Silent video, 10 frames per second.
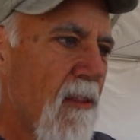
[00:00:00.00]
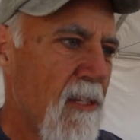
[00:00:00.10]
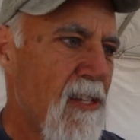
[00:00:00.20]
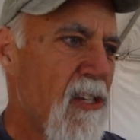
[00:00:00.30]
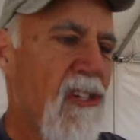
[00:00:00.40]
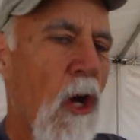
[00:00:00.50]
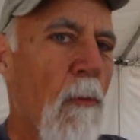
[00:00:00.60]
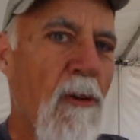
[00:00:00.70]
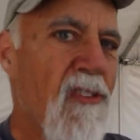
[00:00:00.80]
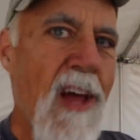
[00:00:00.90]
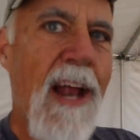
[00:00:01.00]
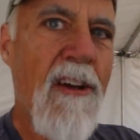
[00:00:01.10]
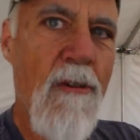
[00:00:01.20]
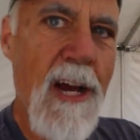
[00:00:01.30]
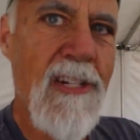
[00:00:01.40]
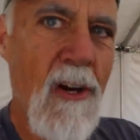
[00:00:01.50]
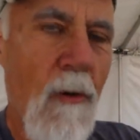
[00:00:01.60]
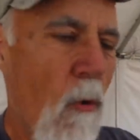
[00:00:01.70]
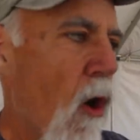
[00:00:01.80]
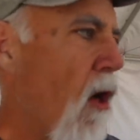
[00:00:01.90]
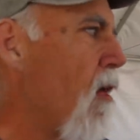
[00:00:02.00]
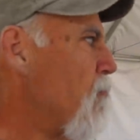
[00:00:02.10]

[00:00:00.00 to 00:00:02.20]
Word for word: This is a sculpture, it's not a dry stone wall.